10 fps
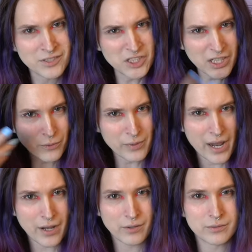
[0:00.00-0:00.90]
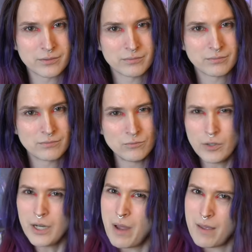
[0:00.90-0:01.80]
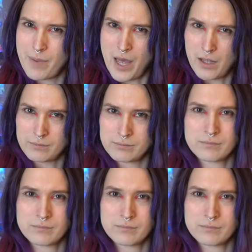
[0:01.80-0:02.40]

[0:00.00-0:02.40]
Stick around. Ring my bell.